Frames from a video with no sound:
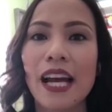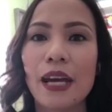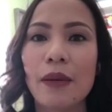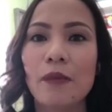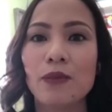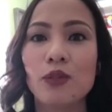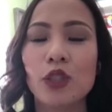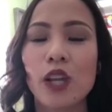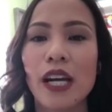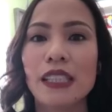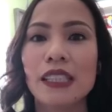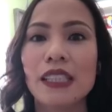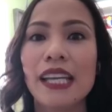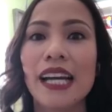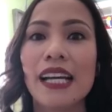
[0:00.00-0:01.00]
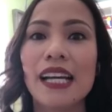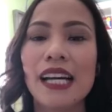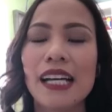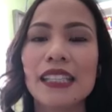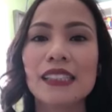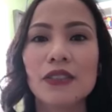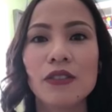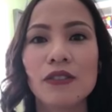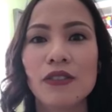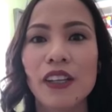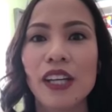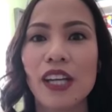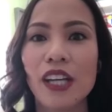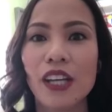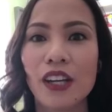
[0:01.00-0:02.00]
time of trying to get us over
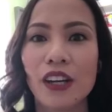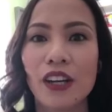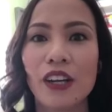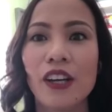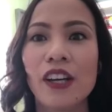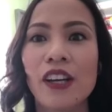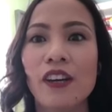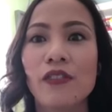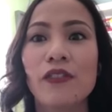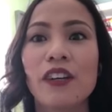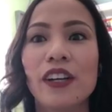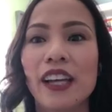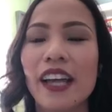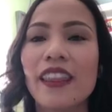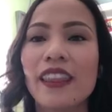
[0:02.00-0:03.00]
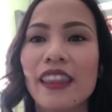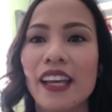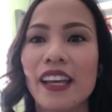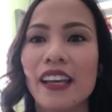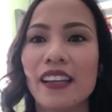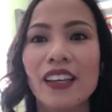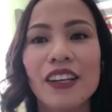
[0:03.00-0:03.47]
here for nothing,